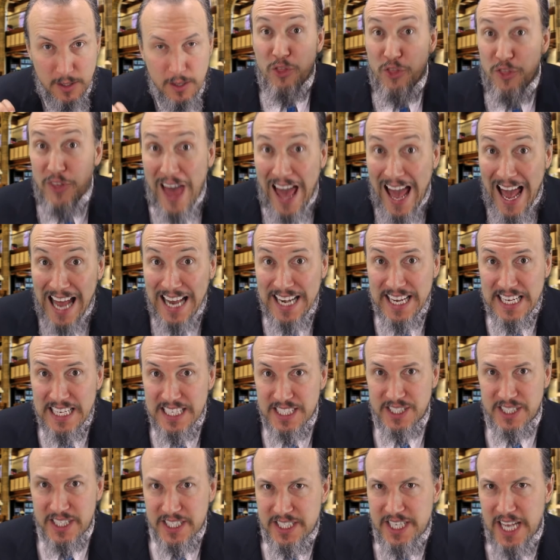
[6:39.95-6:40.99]
That
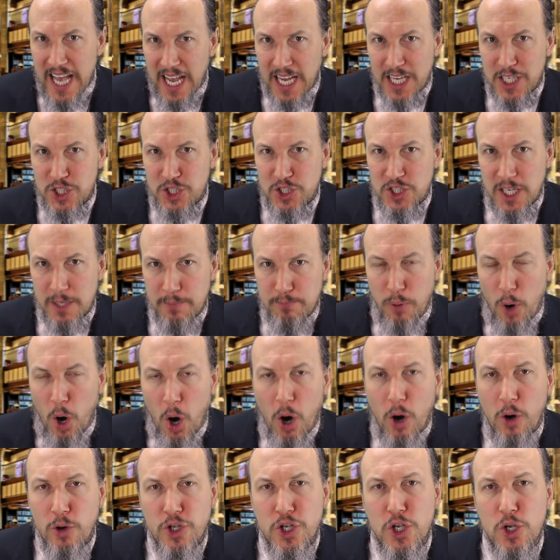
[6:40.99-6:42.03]
is the text that
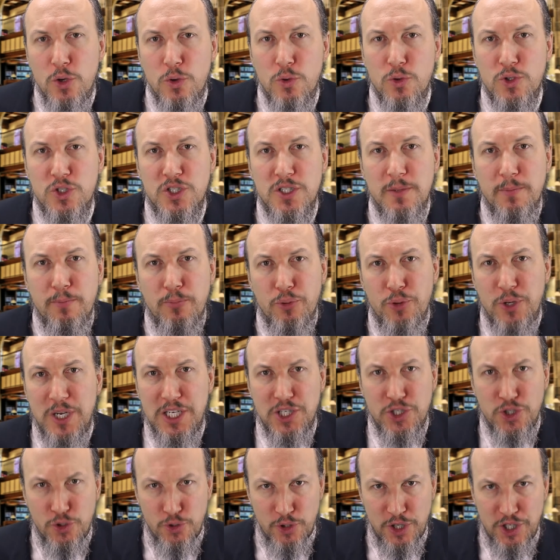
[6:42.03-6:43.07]
Paul used to
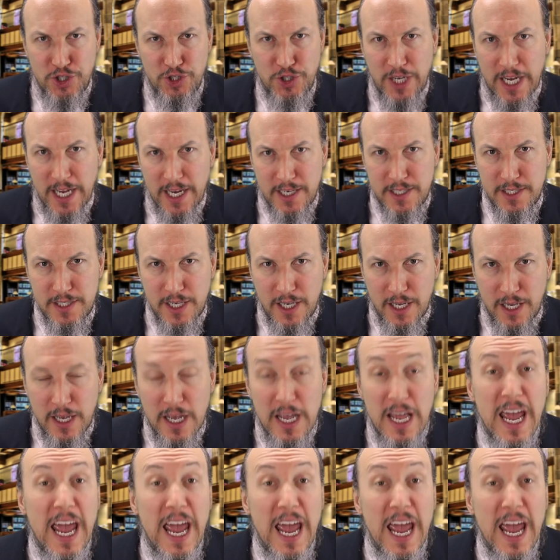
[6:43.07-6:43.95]
preach Christianity.